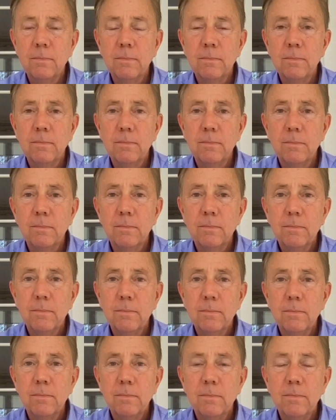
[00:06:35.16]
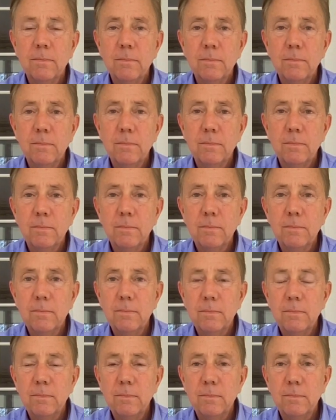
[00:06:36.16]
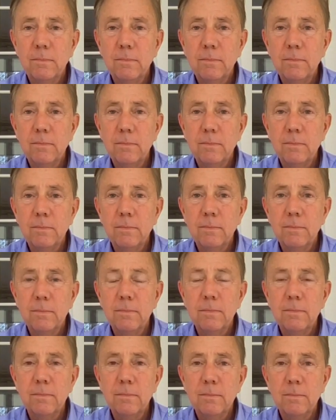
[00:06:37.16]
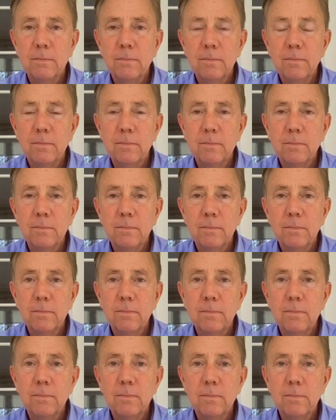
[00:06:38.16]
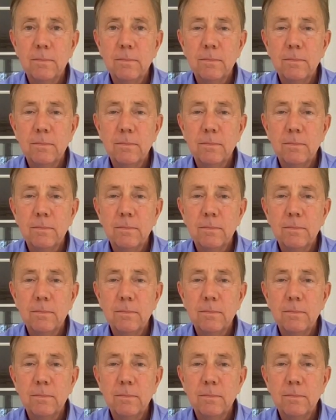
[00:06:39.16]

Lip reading: [no speech]